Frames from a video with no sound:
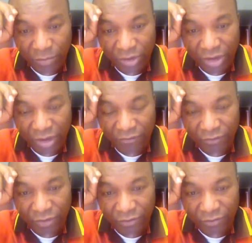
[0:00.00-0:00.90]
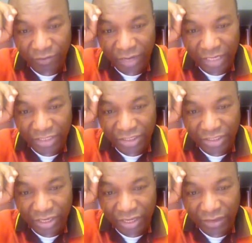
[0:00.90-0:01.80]
prayer for
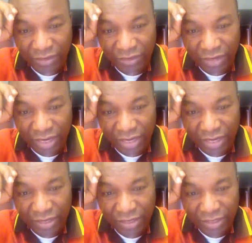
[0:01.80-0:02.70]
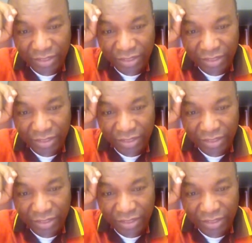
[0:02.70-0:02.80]
Nigeria. Okay.